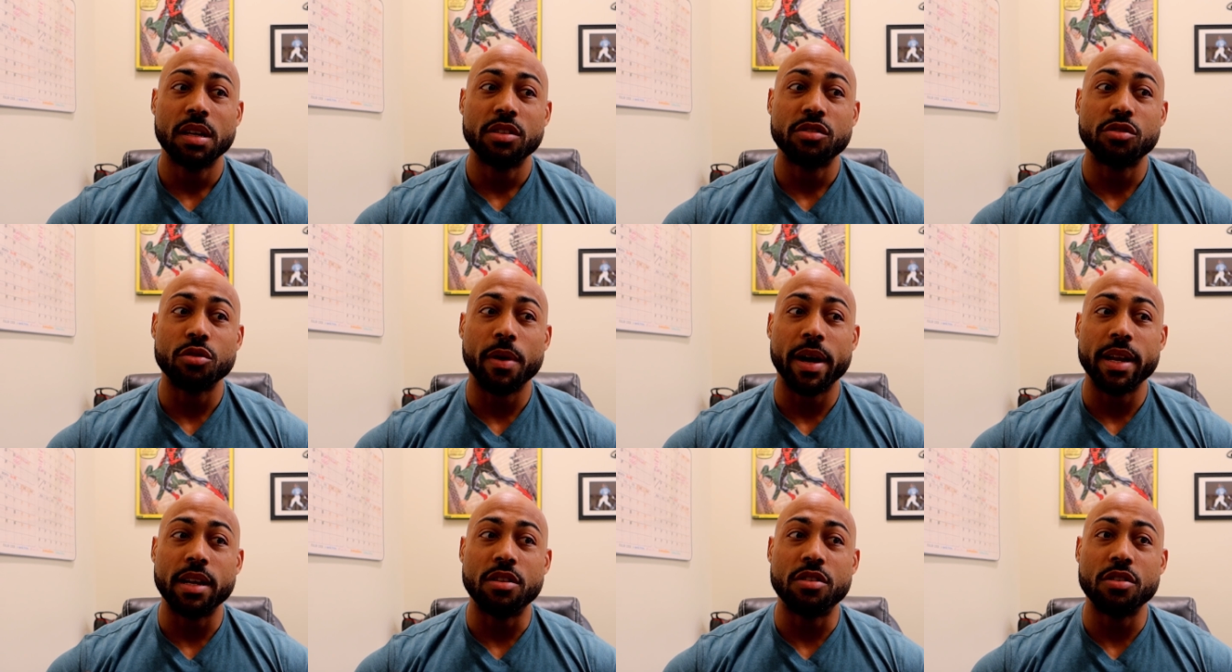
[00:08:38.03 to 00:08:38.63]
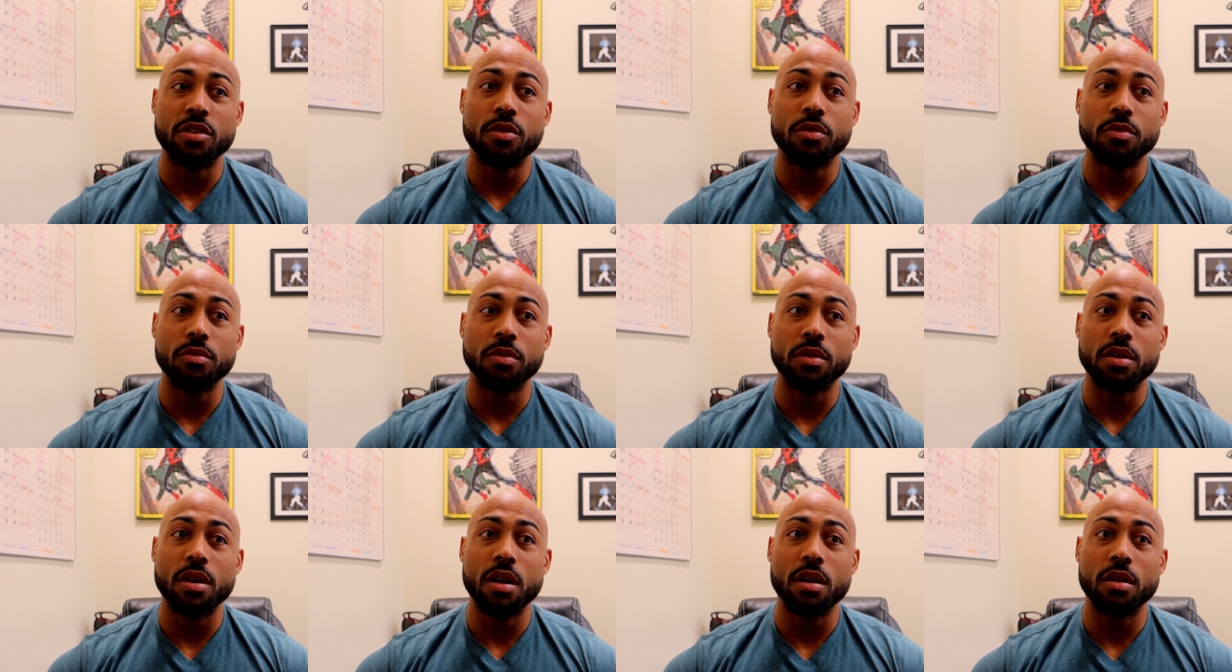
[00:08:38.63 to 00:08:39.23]
So I
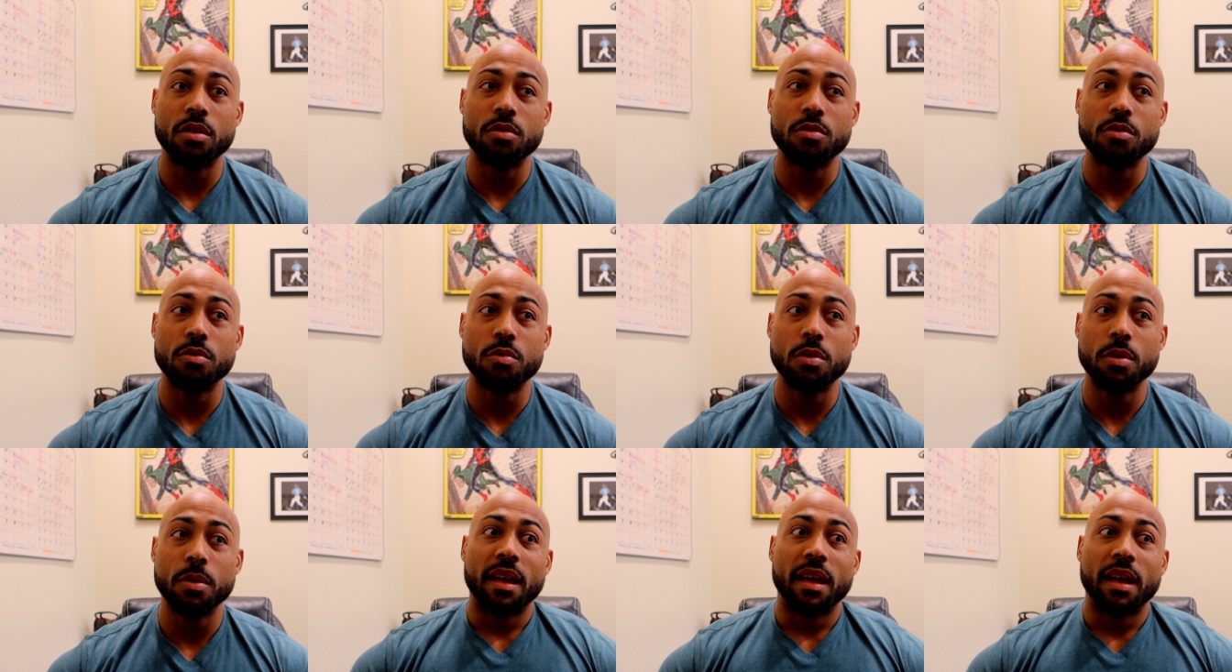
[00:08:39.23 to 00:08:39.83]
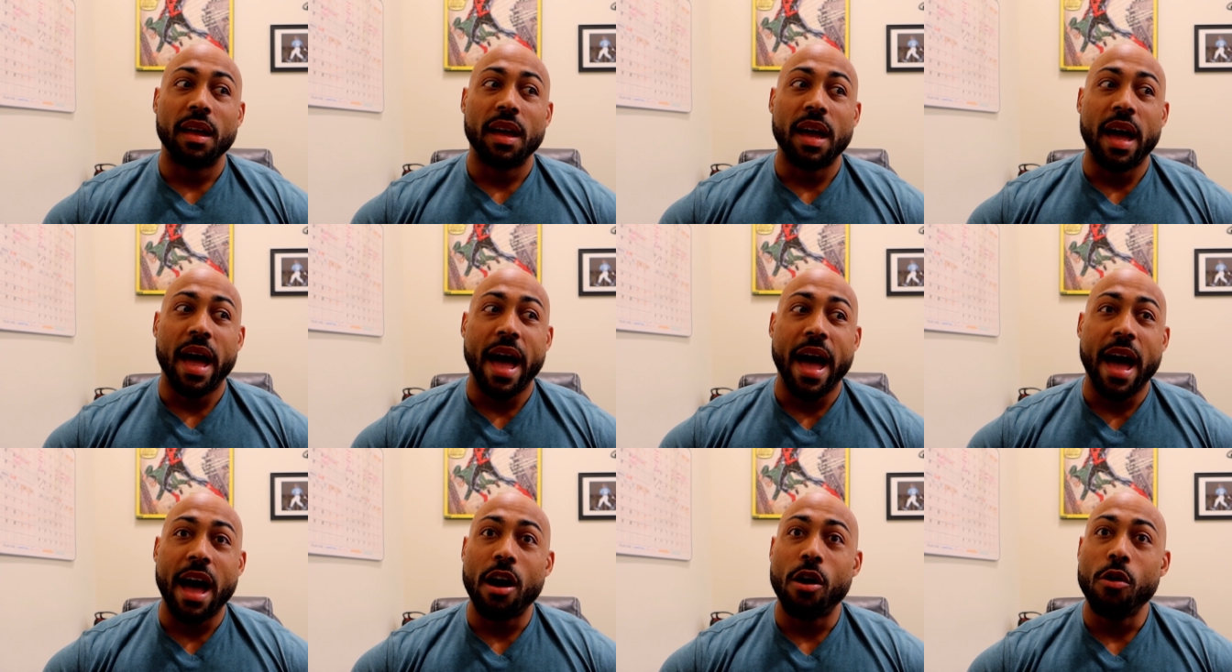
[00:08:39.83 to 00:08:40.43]
don't know
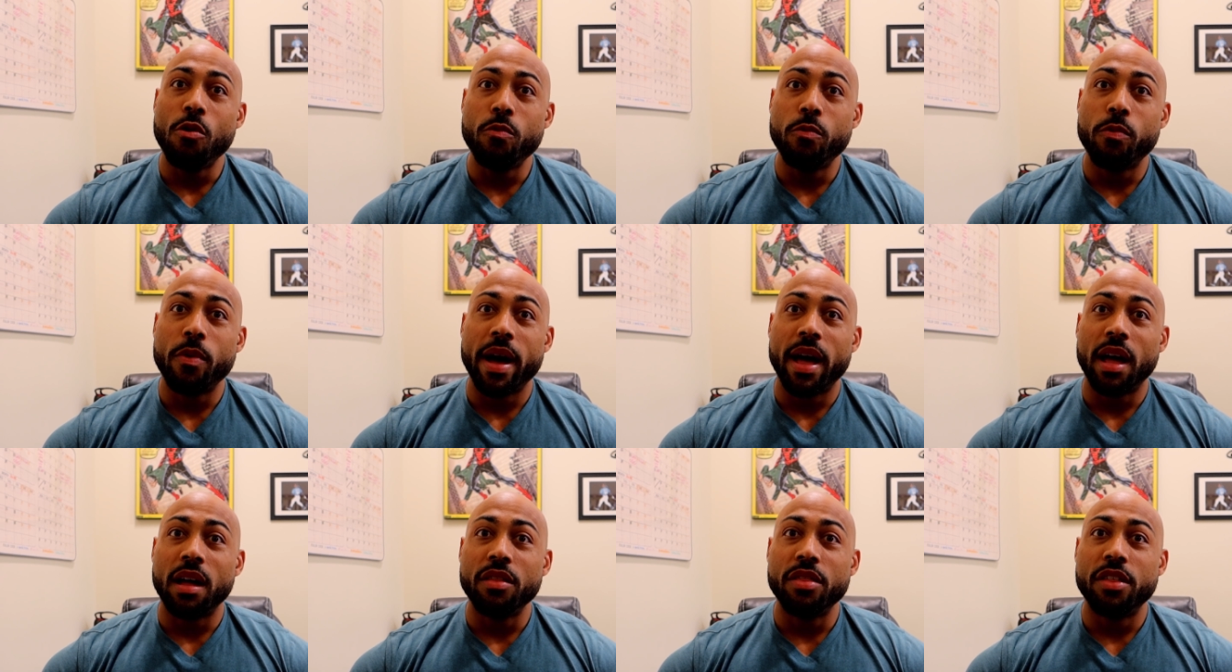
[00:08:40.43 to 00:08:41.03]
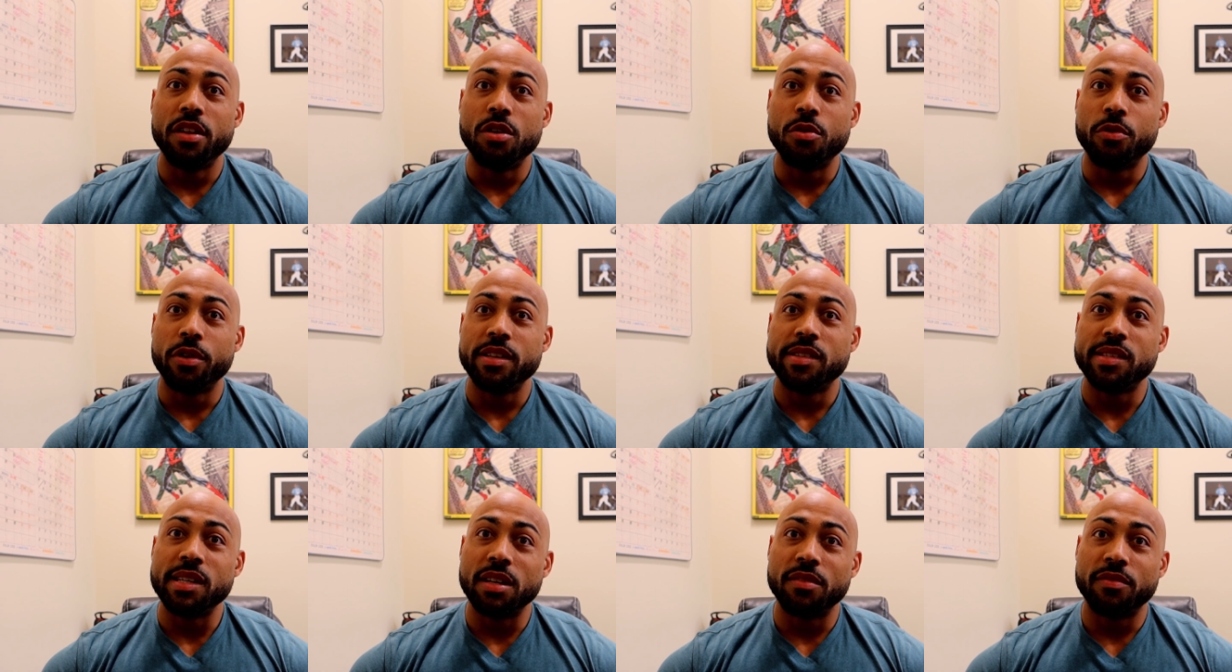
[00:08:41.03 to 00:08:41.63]
how well the
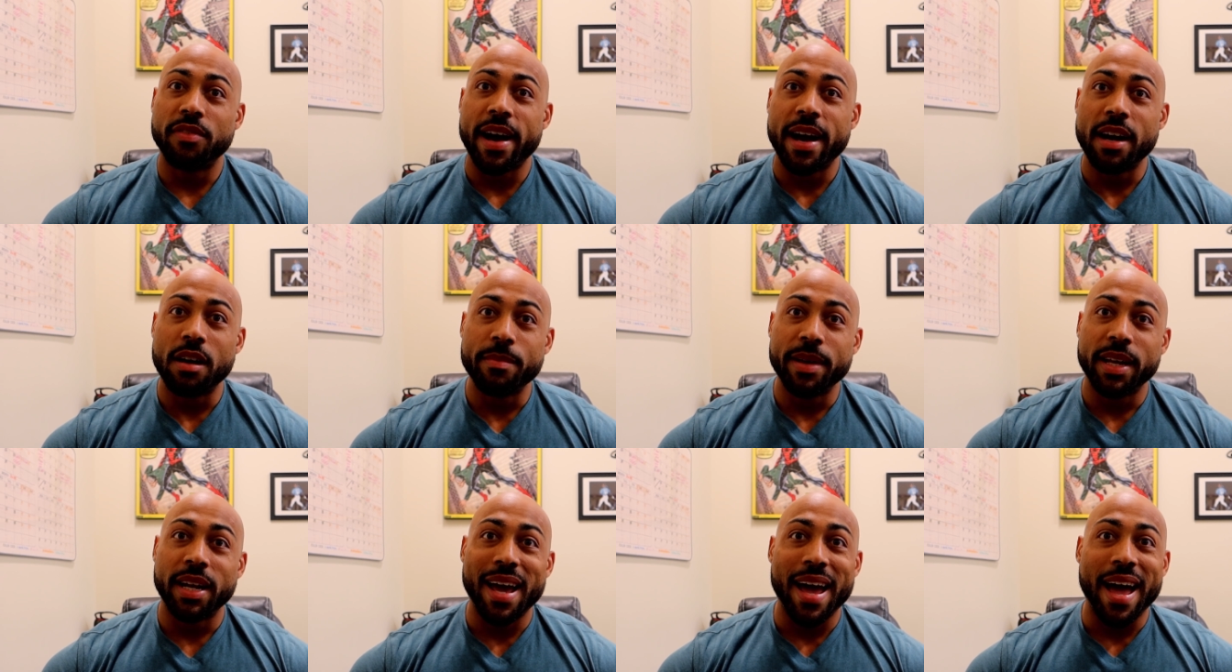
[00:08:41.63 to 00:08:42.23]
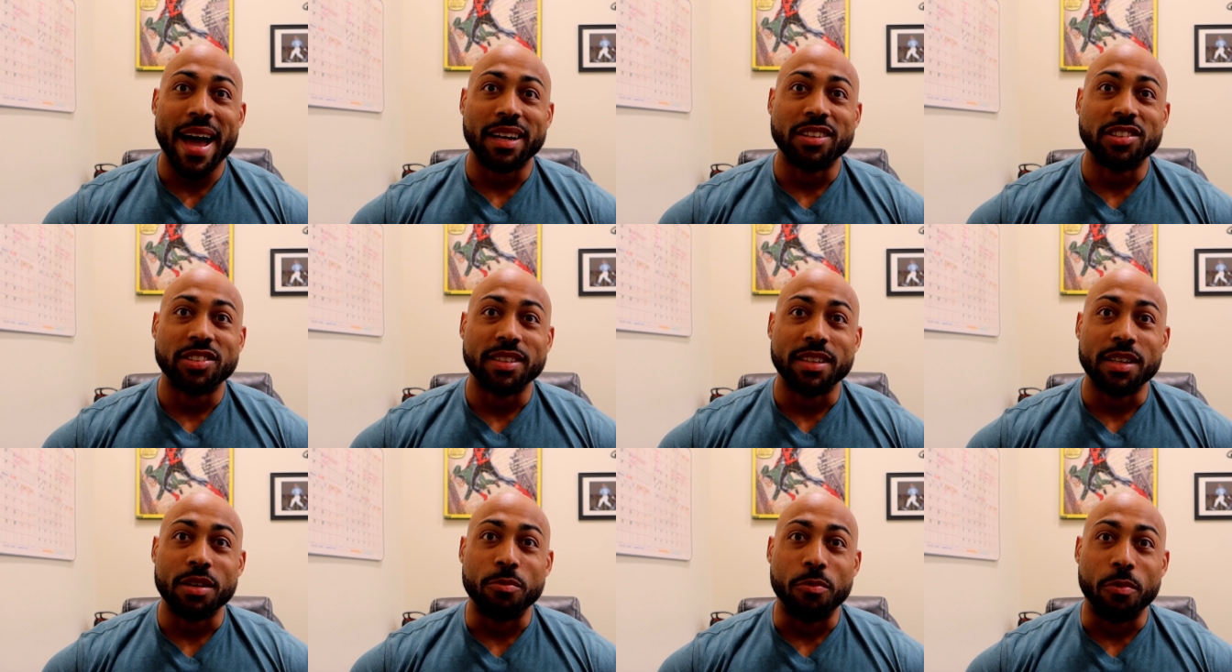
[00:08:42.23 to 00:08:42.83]
noisy environment
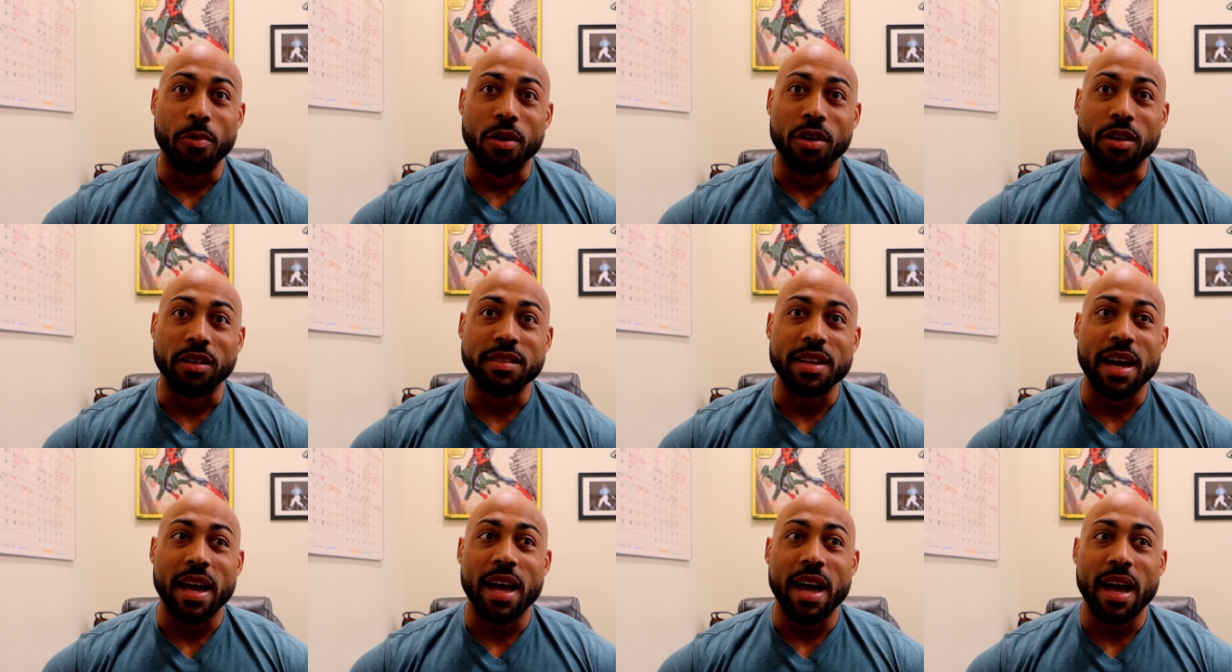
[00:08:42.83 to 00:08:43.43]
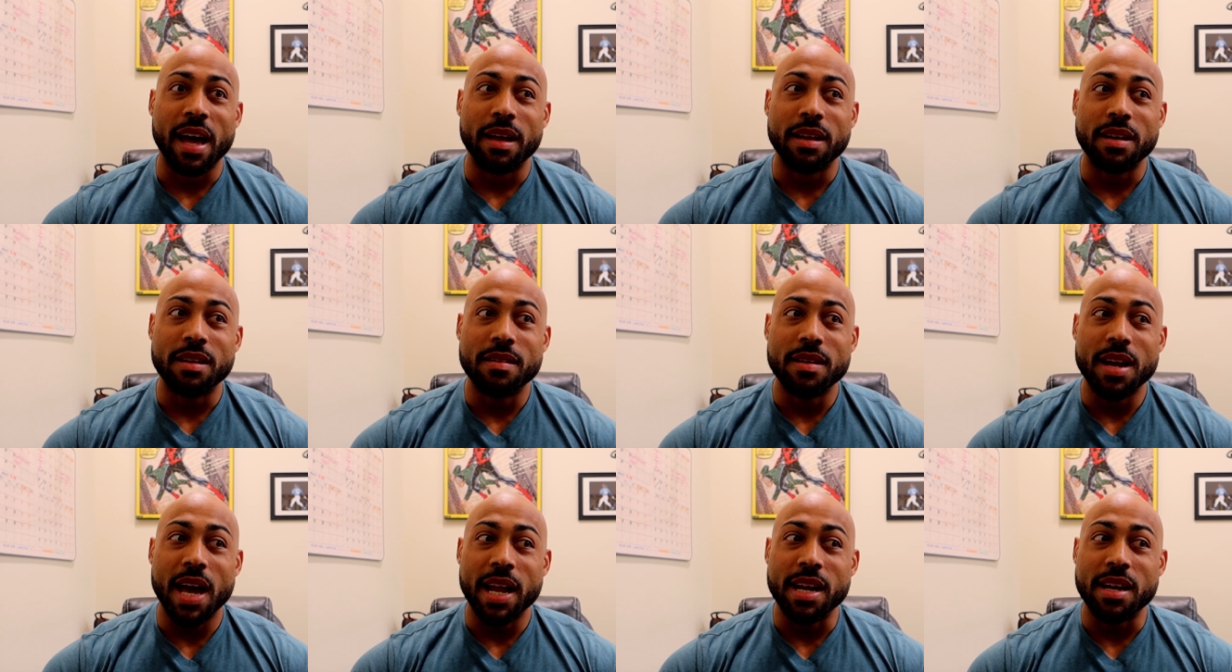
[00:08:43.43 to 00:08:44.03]
actually worked. I
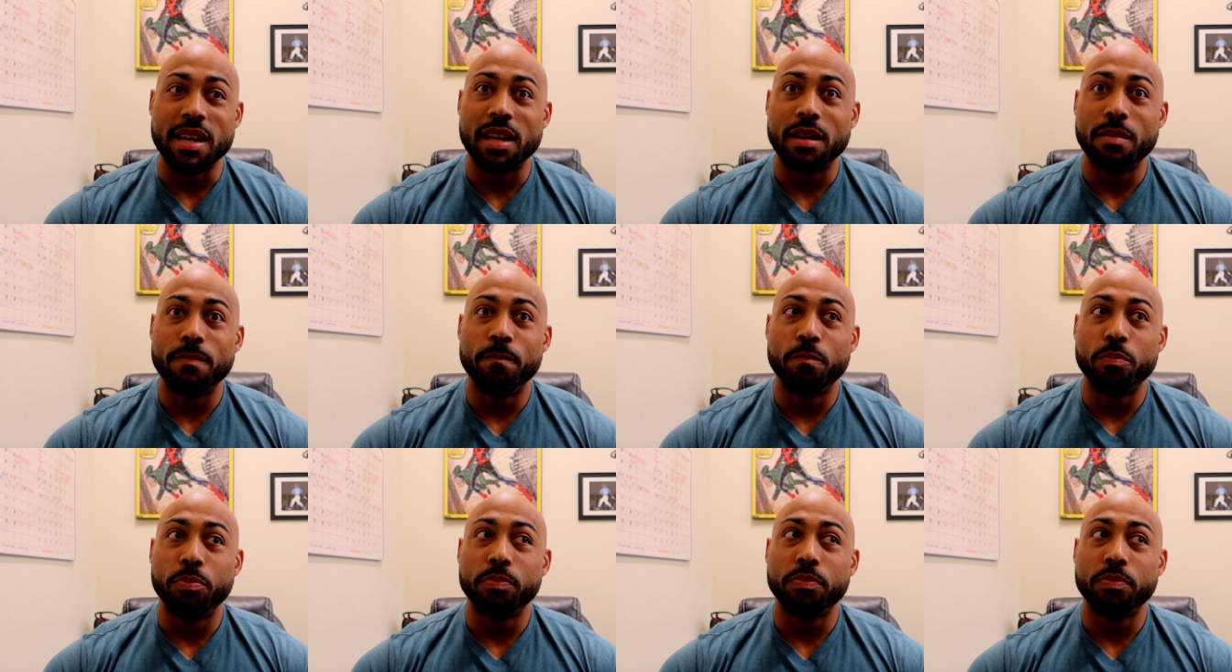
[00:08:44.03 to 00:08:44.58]
did